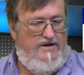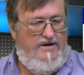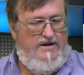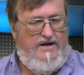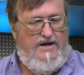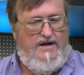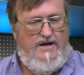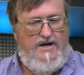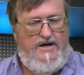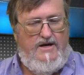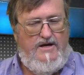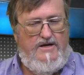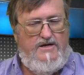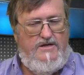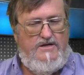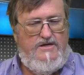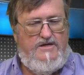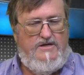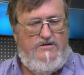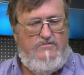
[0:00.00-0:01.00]

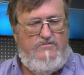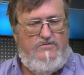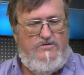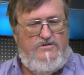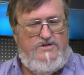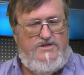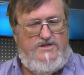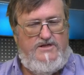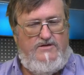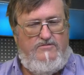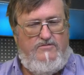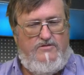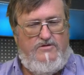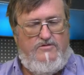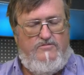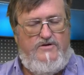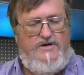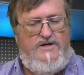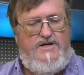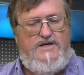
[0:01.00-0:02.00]
And we'll see what the
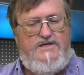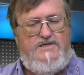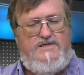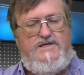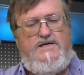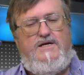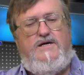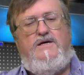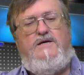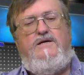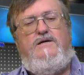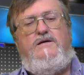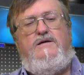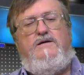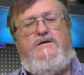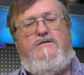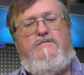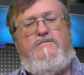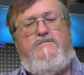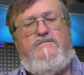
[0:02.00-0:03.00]
readings are
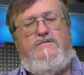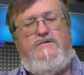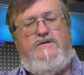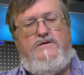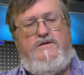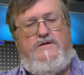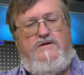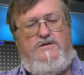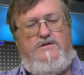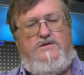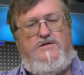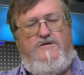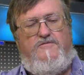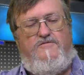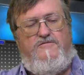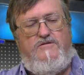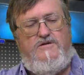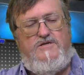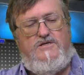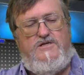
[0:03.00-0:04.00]
and the
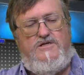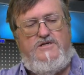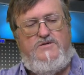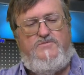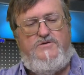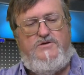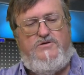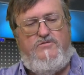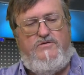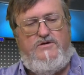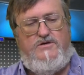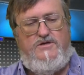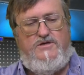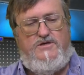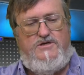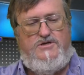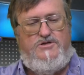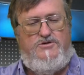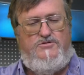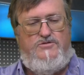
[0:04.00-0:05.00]
differences between
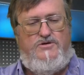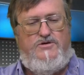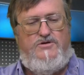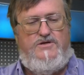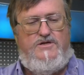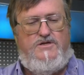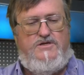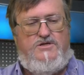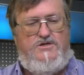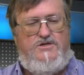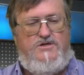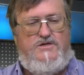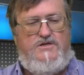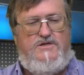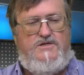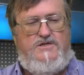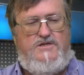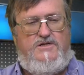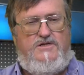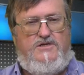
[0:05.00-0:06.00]
these two units. You can
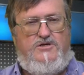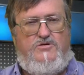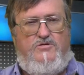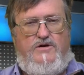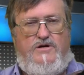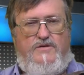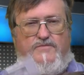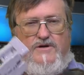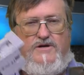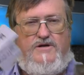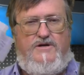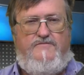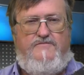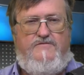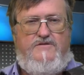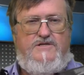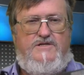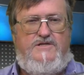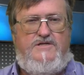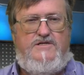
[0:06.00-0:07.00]
see there's quite a bit of
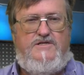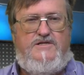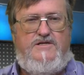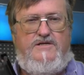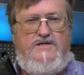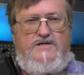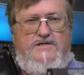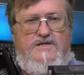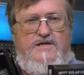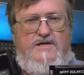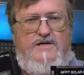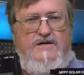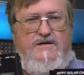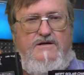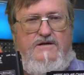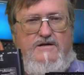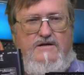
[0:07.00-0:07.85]
difference in size here.